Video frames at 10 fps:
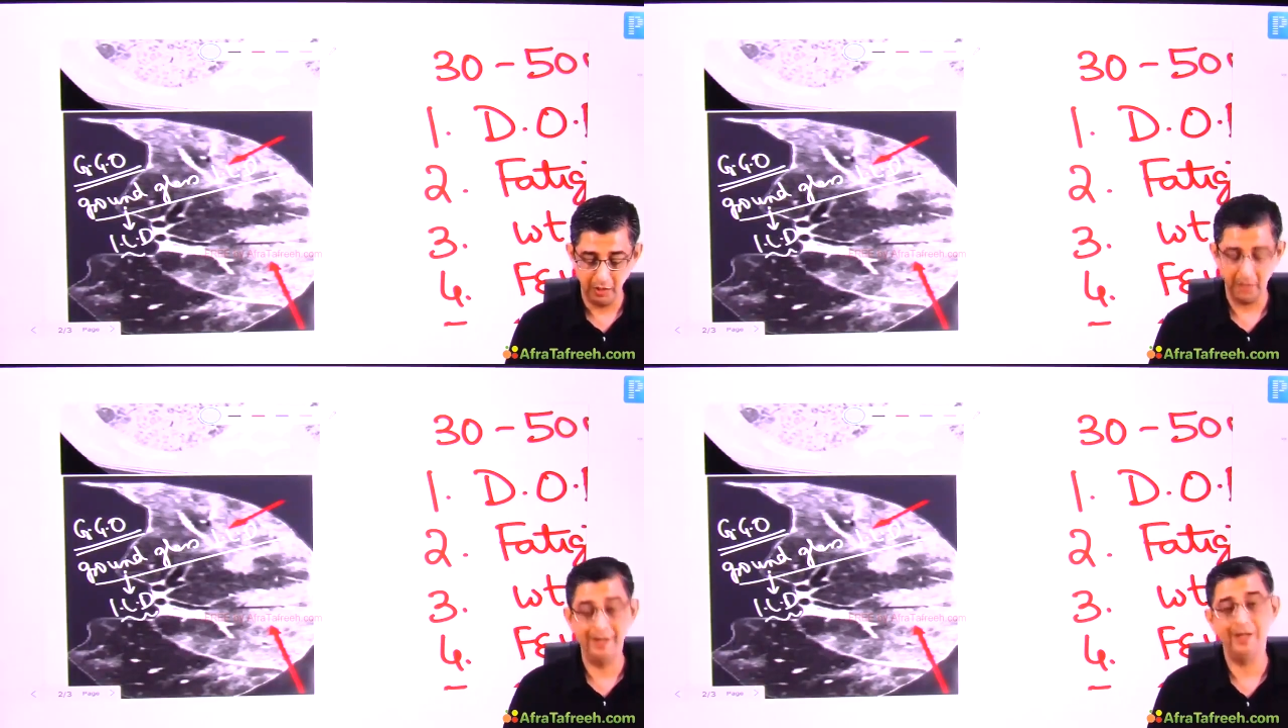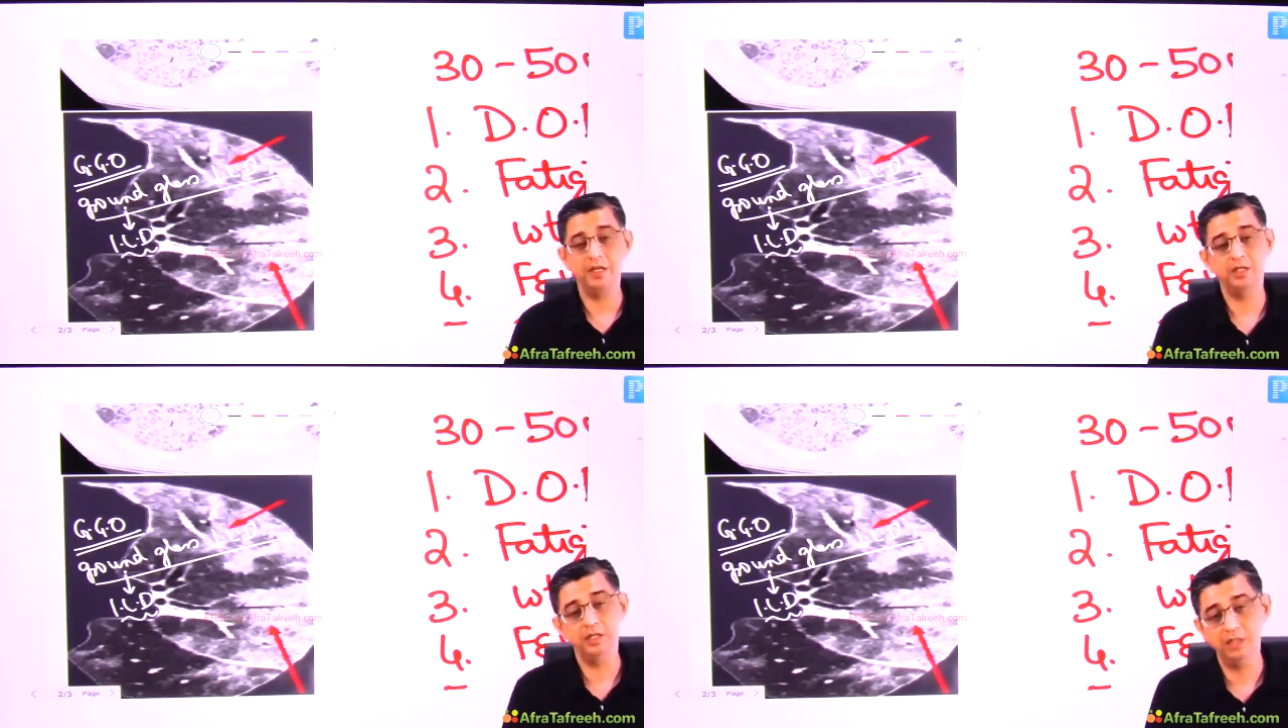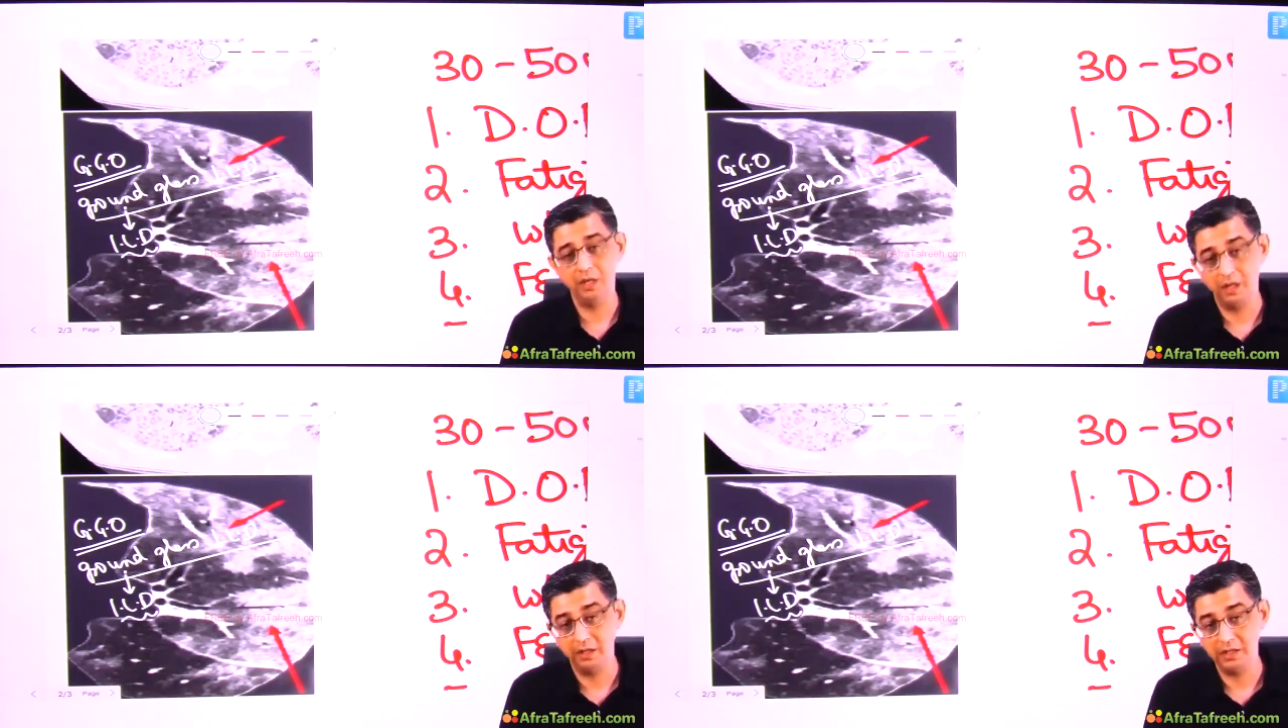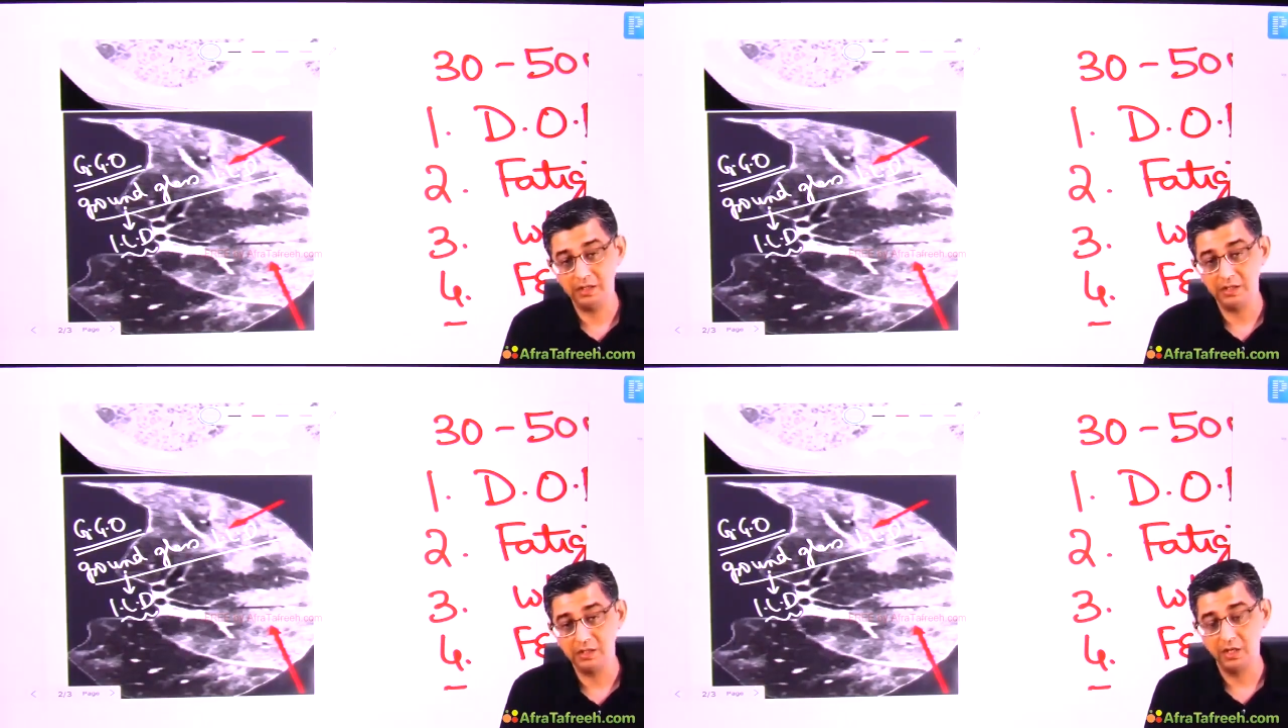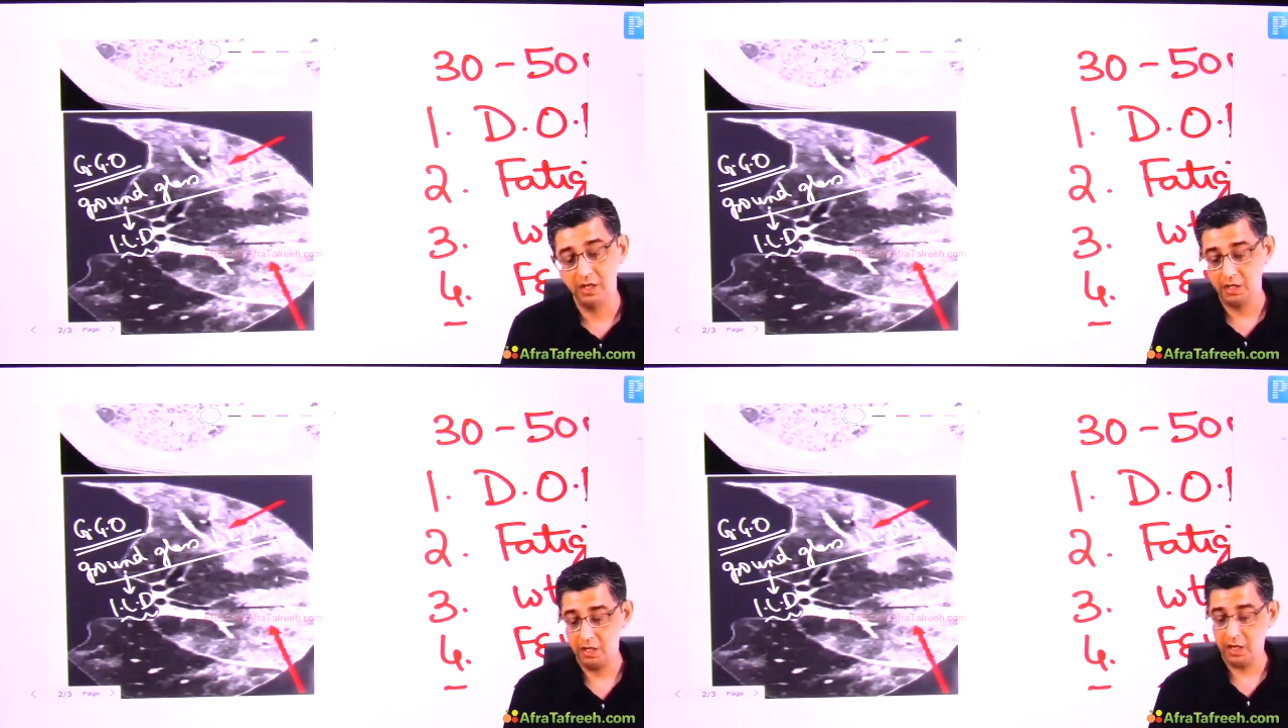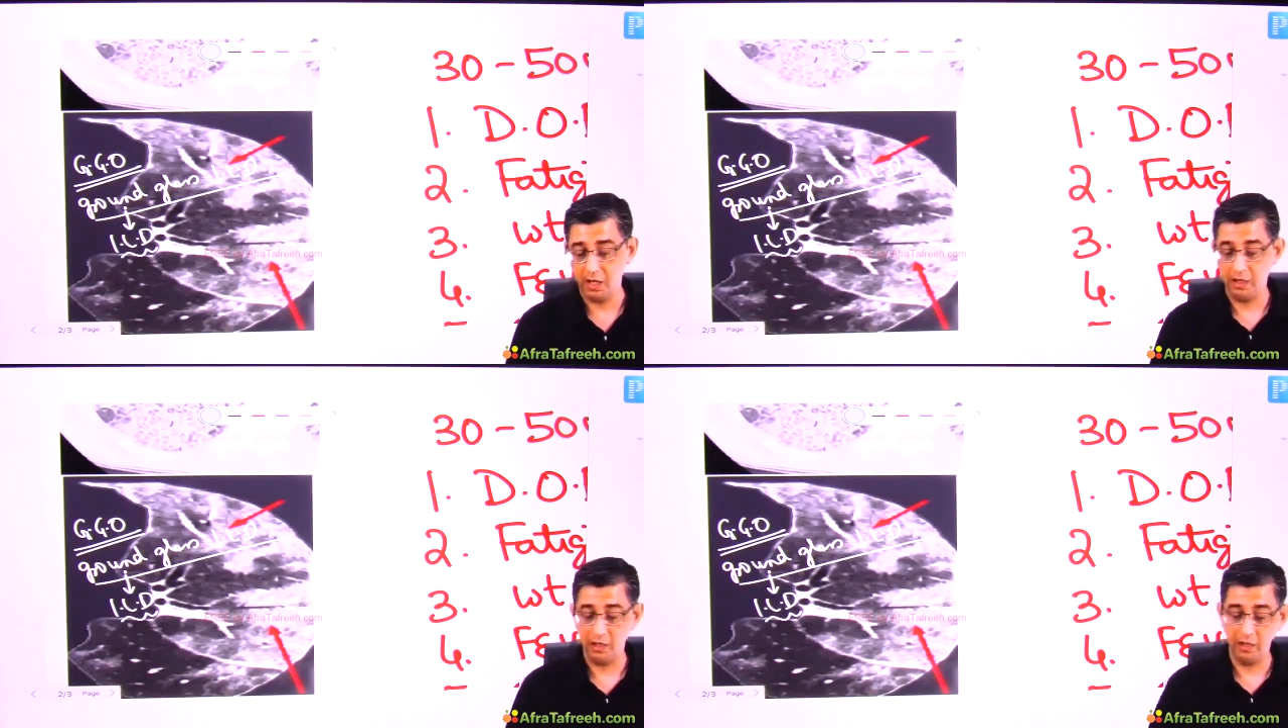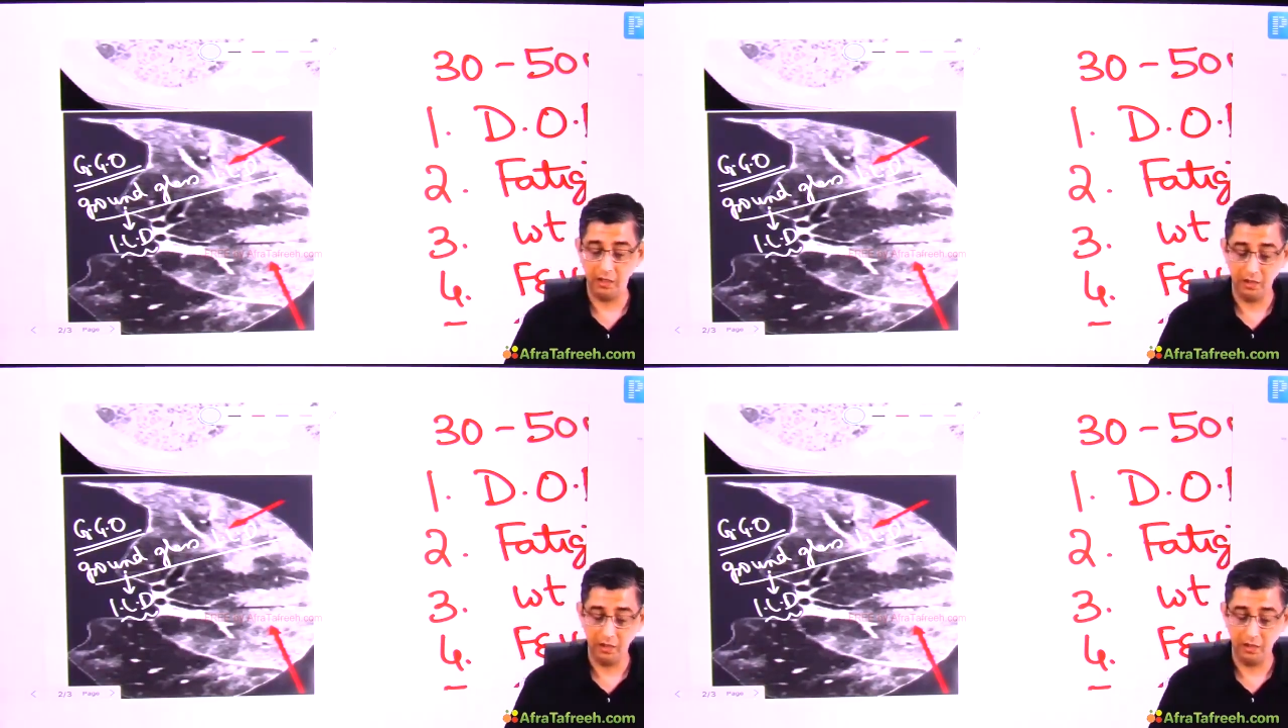interstitial lung disease. And